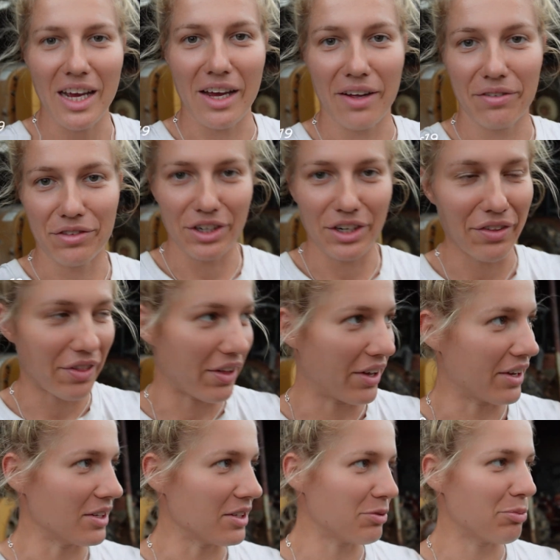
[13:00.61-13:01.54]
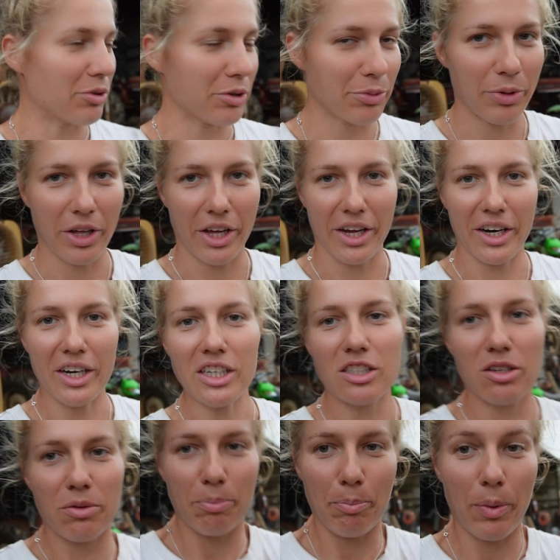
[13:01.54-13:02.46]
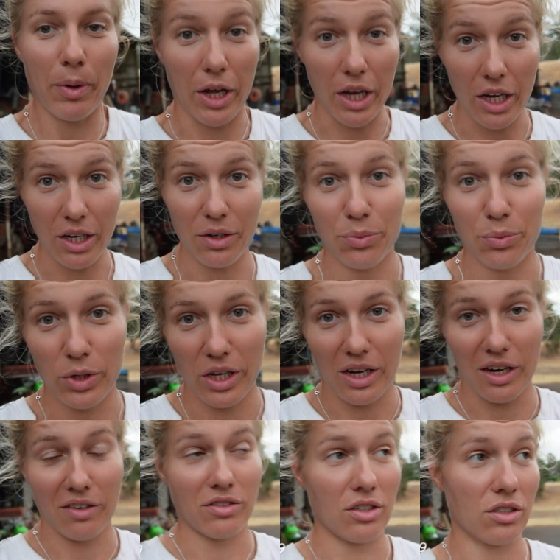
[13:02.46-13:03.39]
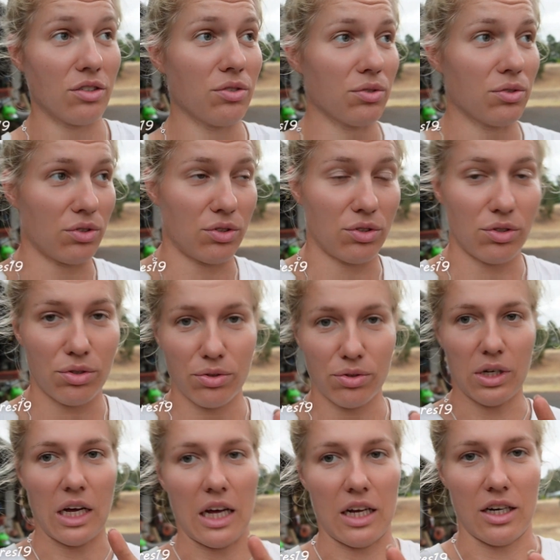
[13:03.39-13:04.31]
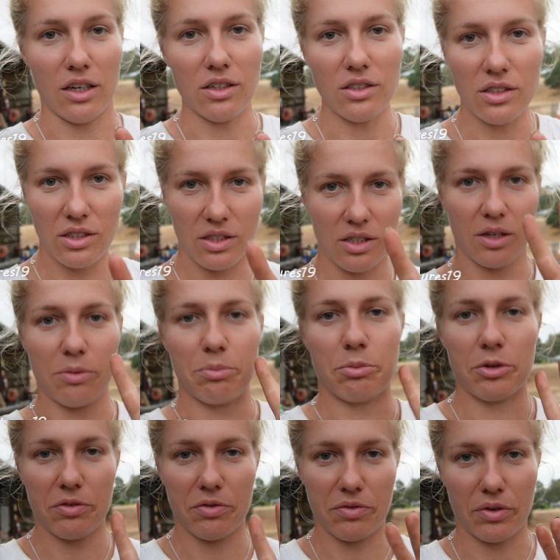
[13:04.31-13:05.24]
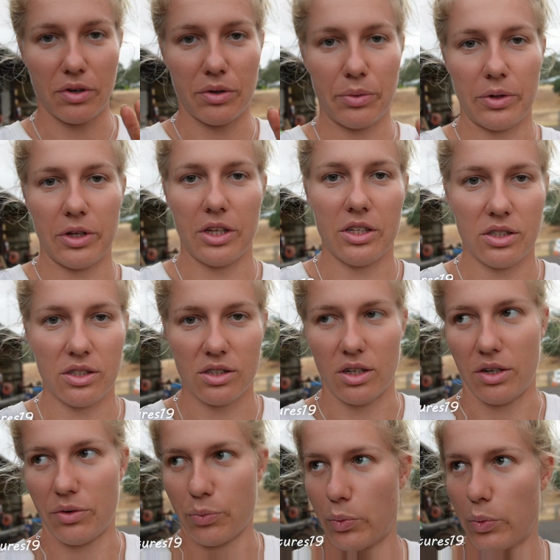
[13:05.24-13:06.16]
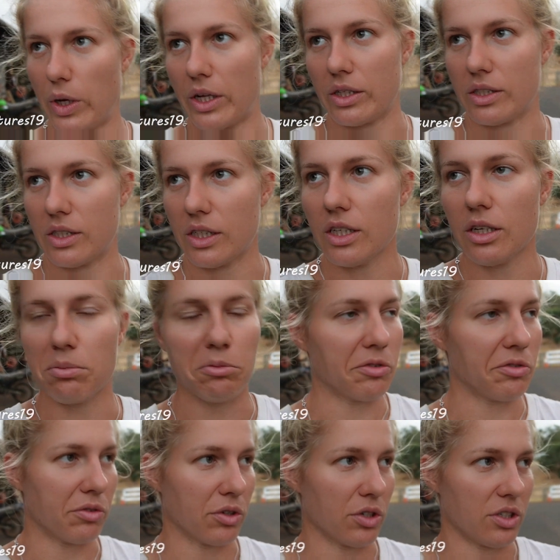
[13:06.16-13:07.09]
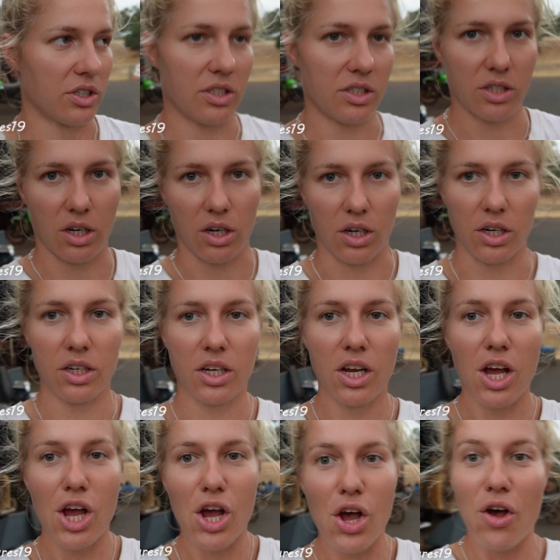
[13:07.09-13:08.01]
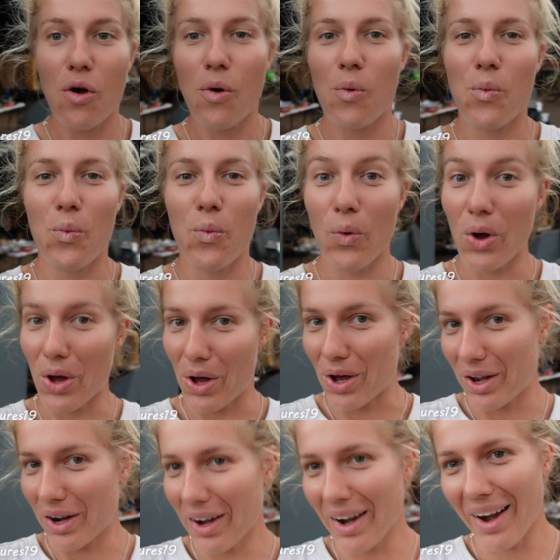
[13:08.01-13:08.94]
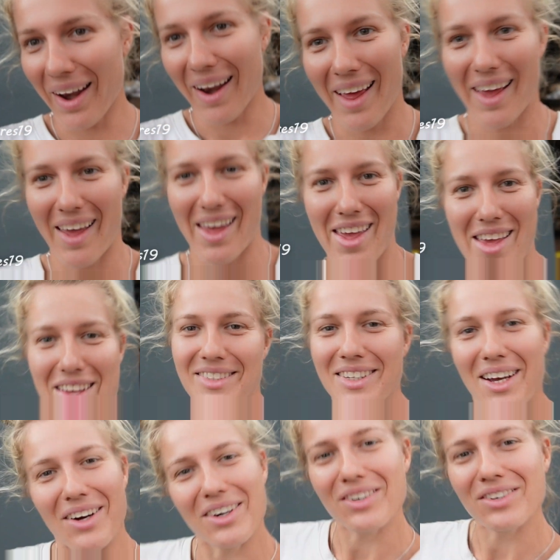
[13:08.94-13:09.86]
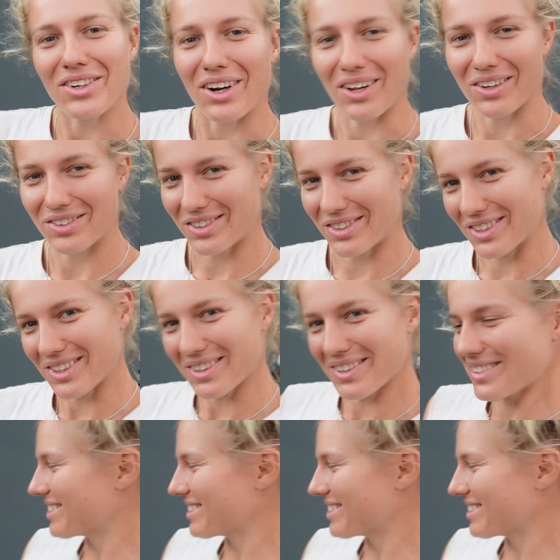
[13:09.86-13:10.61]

everything is prepared, but we have to do 2 cutouts before we start welding and before it's dark. One is our crawl through.